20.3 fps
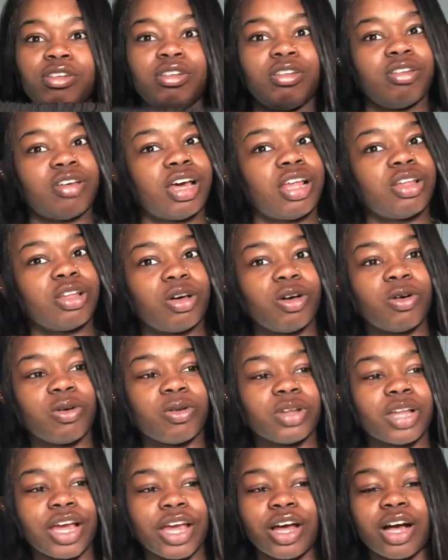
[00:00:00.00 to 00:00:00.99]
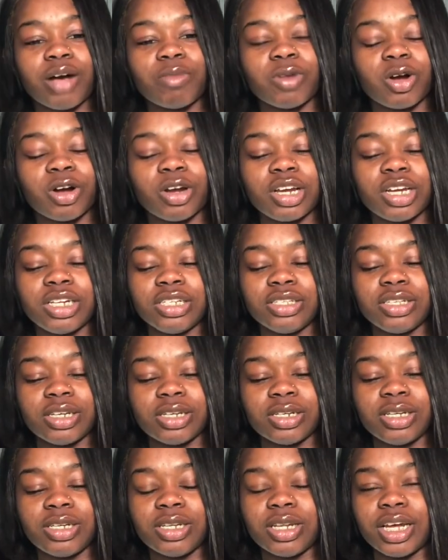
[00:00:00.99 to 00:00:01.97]
hello, like, I'm already
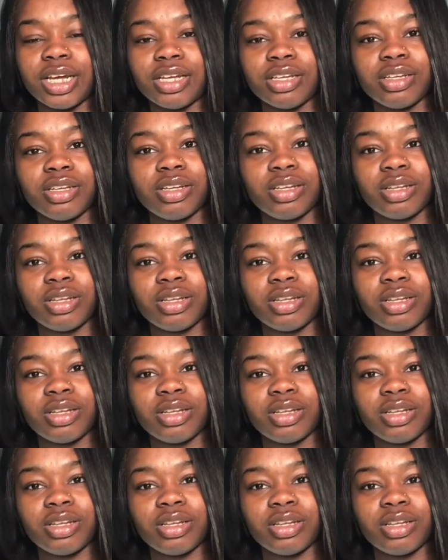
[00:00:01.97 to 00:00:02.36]
skinny, like,